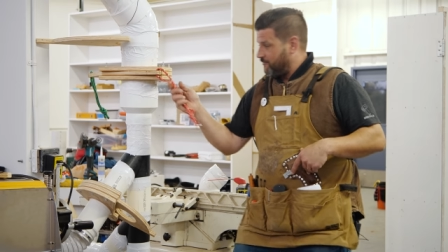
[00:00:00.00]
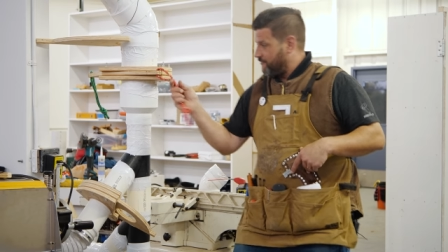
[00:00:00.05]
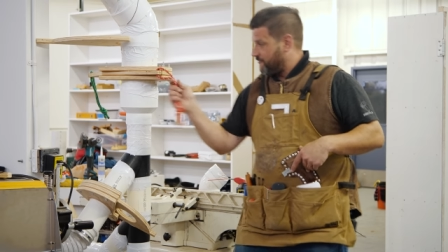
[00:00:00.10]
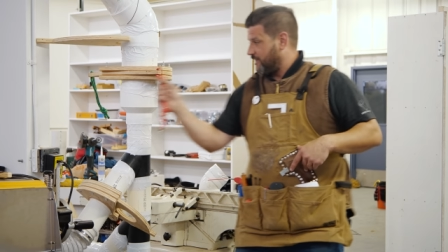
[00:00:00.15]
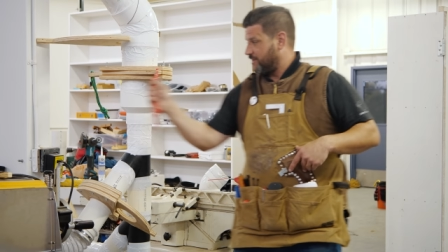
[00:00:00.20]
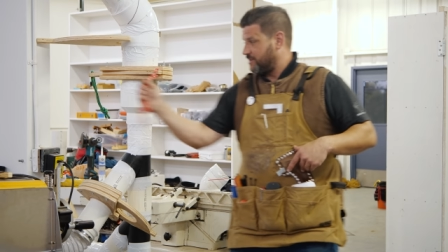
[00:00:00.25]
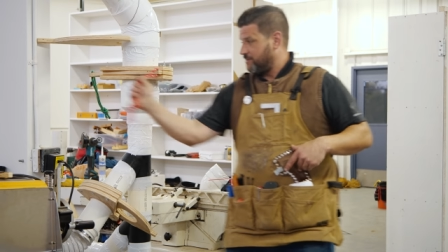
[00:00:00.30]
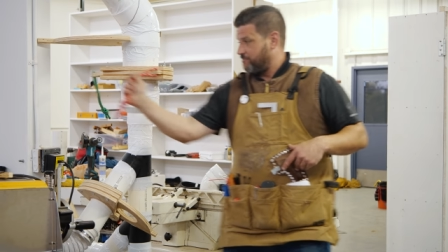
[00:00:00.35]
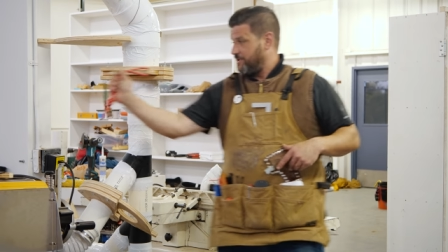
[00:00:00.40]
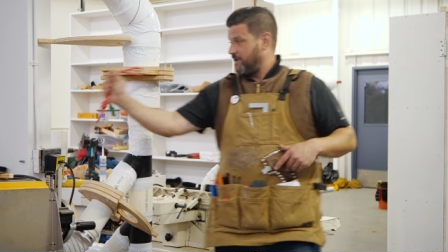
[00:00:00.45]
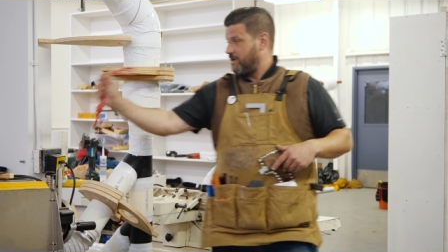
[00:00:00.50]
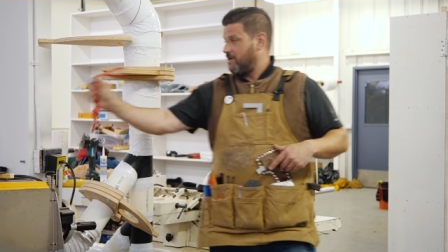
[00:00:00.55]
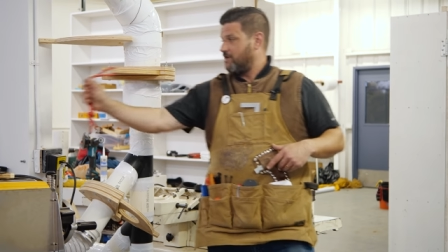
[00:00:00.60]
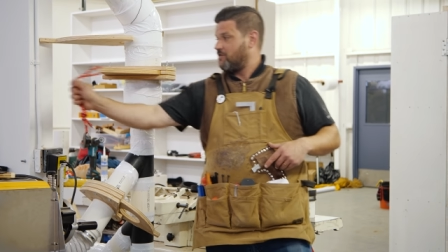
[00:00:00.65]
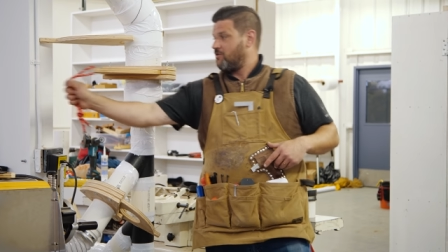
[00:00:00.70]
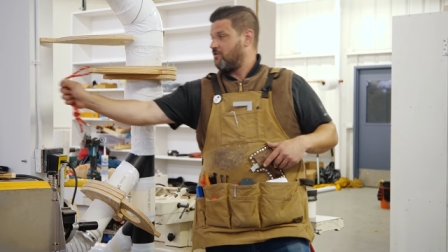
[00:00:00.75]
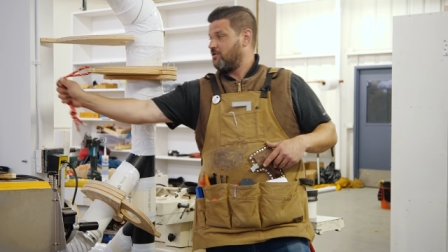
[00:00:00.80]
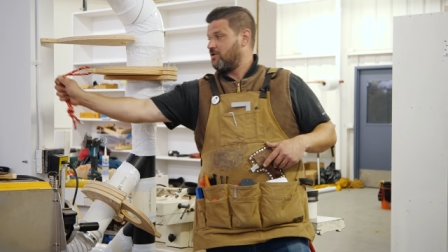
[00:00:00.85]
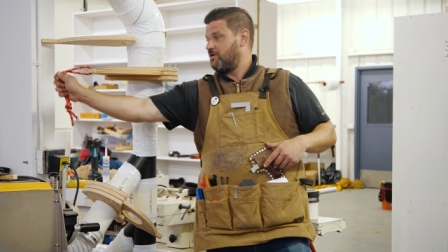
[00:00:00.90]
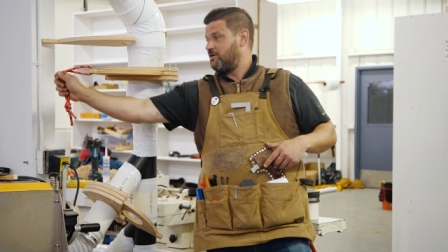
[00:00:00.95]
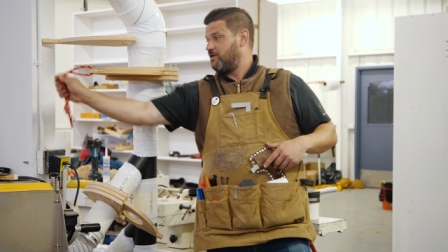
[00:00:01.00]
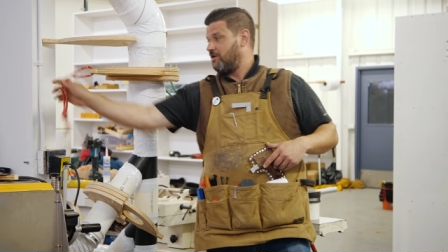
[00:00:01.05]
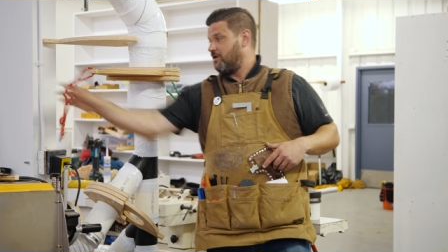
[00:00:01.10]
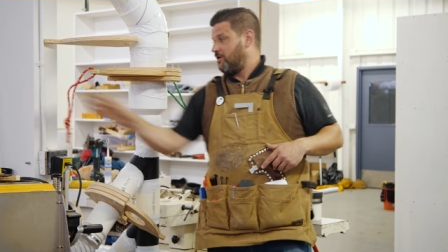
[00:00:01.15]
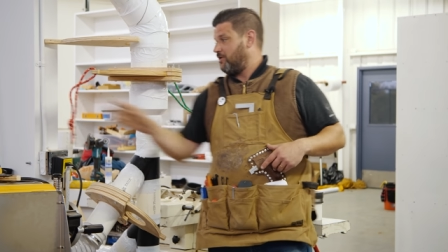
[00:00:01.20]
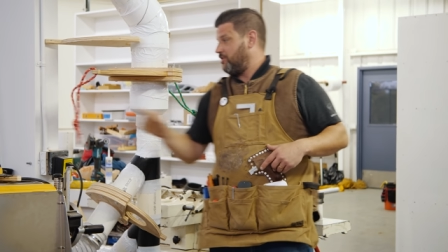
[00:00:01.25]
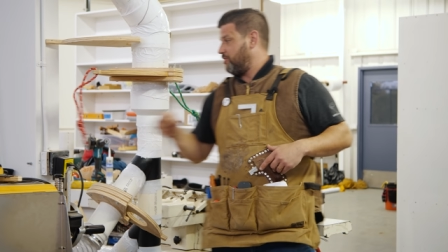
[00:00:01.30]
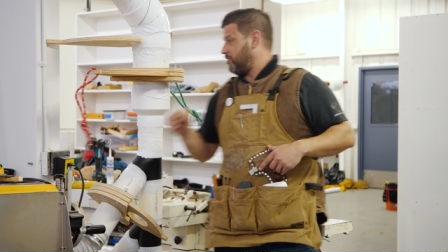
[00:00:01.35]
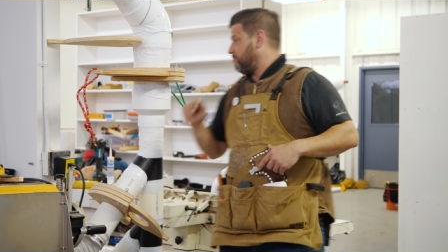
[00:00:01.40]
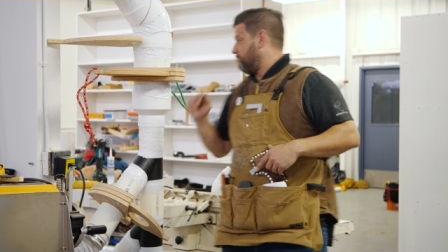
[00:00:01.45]
we've got the paracord
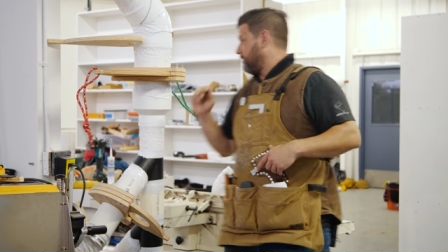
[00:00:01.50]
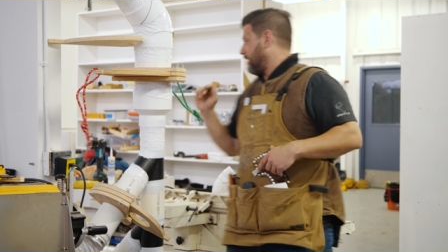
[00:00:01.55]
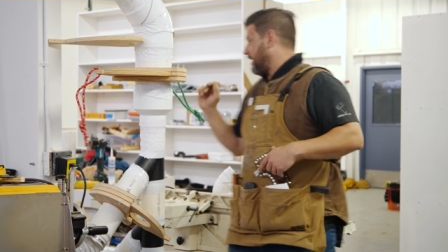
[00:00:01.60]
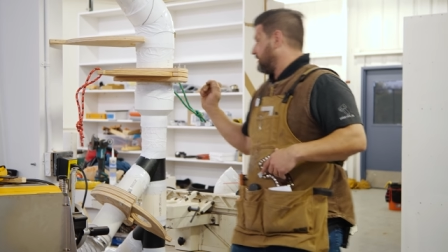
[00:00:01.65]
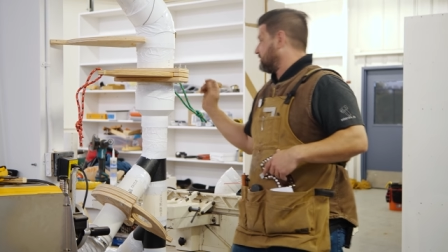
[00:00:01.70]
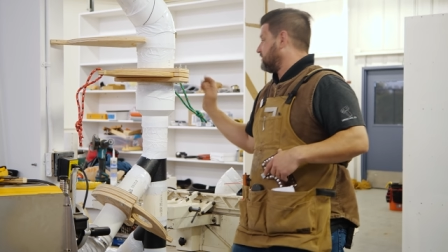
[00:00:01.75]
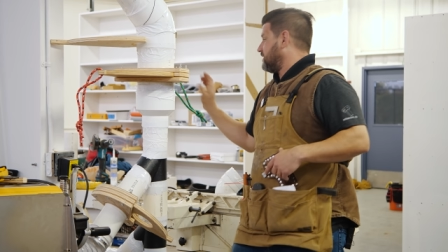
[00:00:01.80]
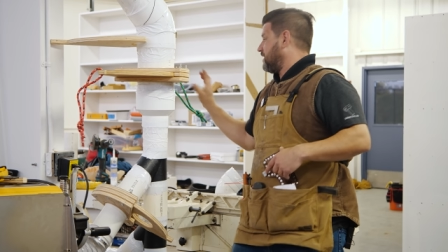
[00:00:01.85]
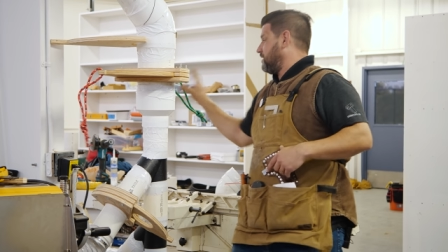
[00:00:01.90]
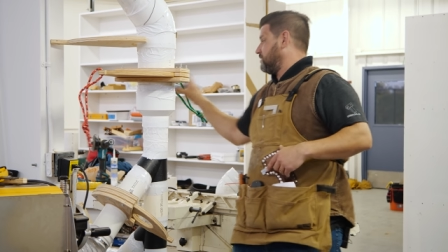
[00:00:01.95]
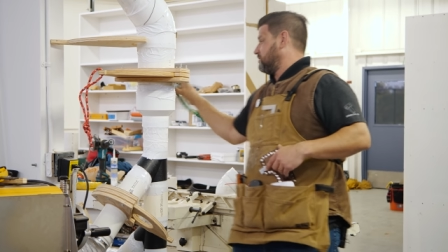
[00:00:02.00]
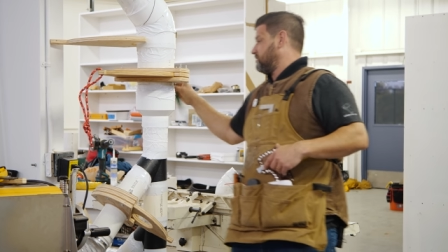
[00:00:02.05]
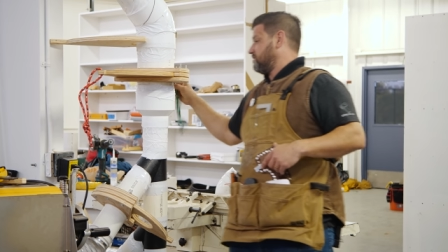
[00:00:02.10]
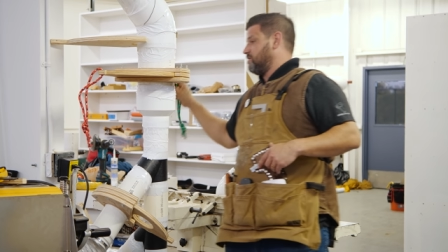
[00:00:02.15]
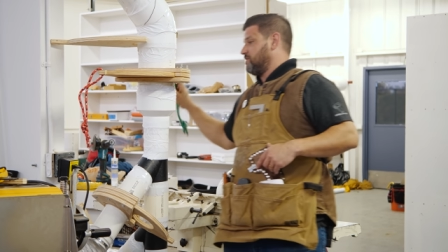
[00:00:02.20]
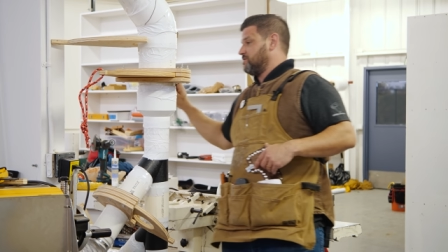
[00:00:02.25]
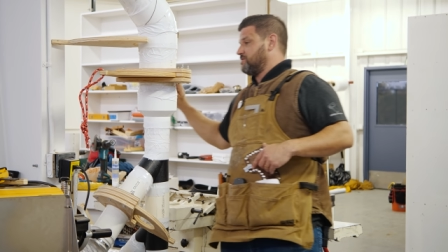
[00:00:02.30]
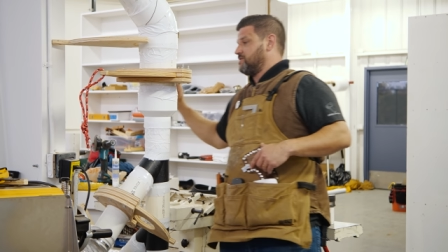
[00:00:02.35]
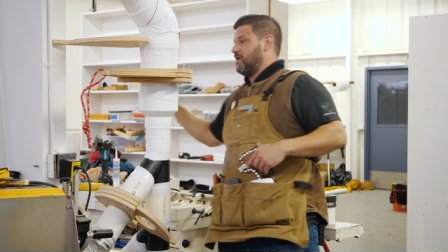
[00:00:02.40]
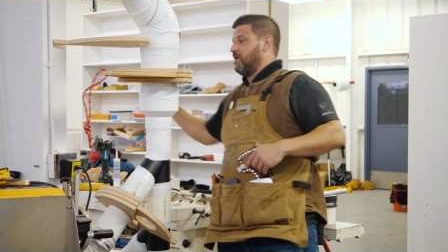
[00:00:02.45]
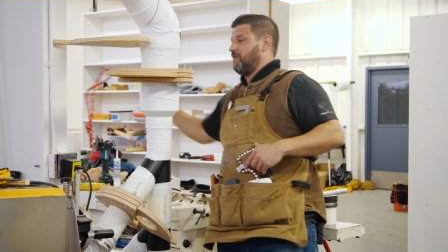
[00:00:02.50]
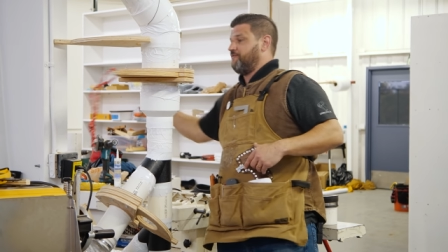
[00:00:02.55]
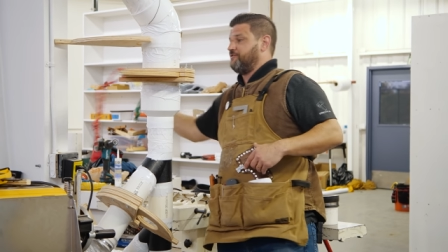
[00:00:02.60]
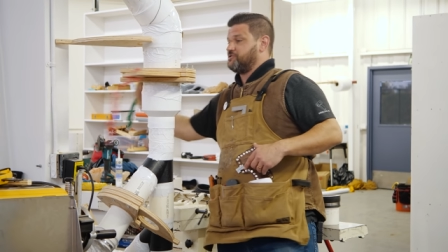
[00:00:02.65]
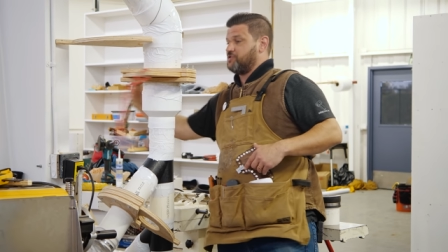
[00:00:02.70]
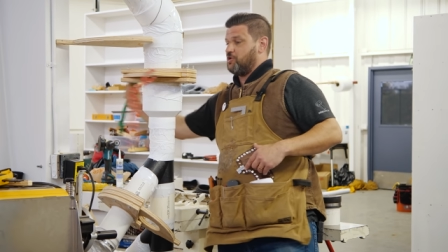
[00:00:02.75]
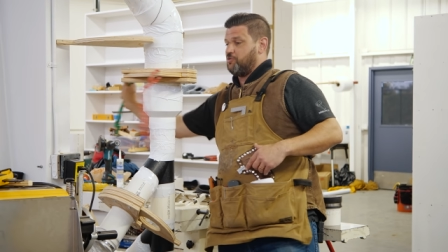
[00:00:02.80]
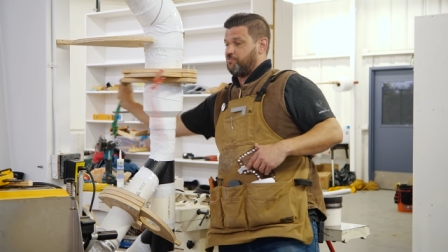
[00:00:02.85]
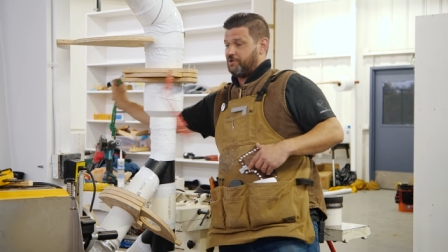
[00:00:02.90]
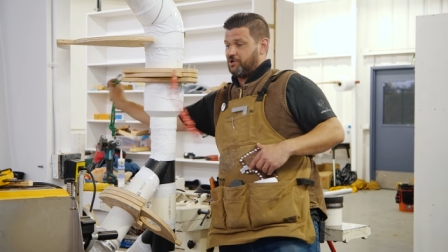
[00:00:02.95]
on the blast gate so you can tell if
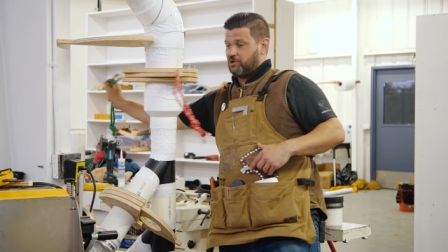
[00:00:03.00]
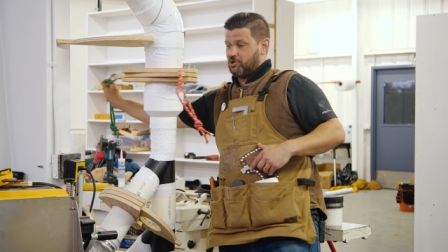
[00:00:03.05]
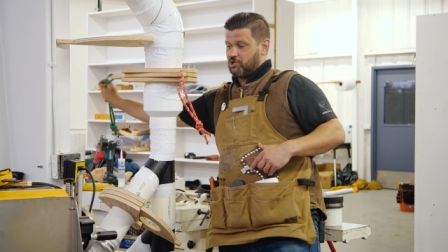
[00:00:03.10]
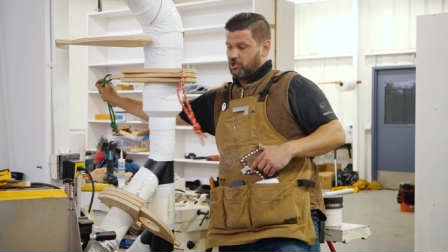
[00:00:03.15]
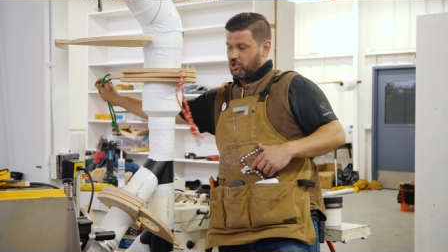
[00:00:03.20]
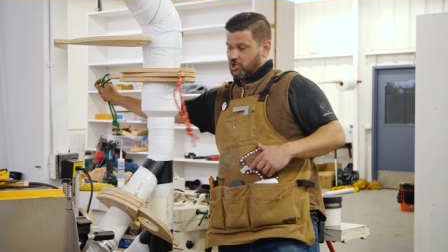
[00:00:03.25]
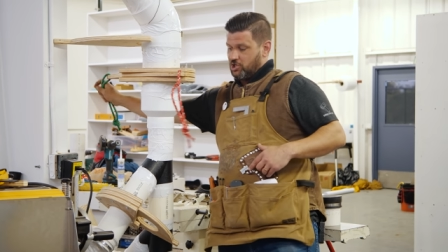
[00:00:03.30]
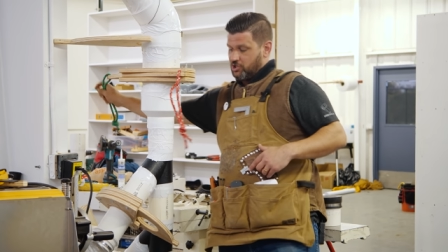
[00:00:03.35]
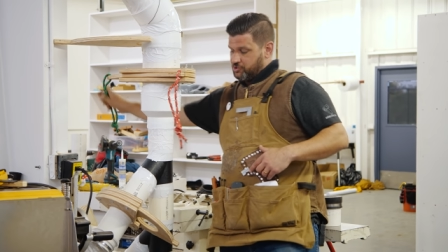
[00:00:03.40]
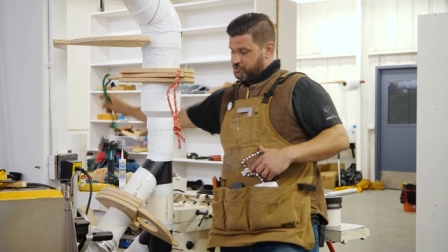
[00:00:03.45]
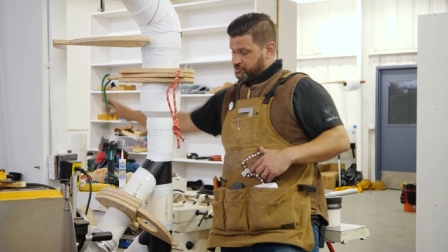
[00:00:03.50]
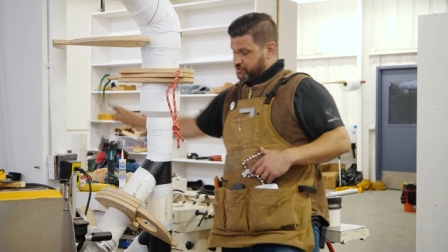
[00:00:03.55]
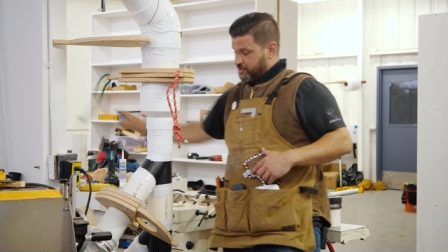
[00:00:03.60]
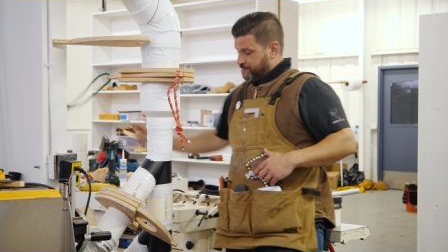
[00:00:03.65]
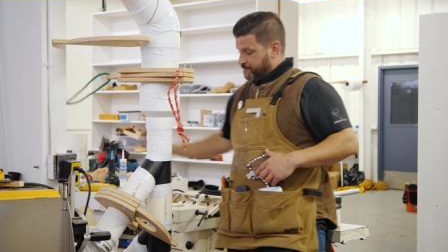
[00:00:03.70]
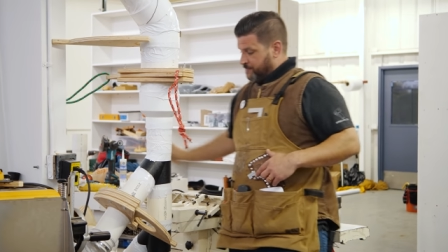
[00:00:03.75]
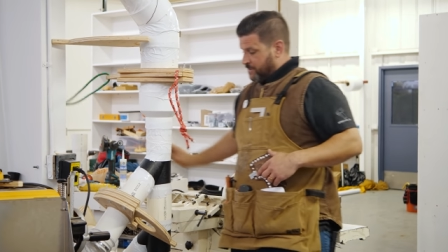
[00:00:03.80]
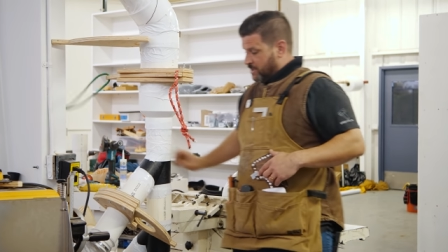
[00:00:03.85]
it's open or closed.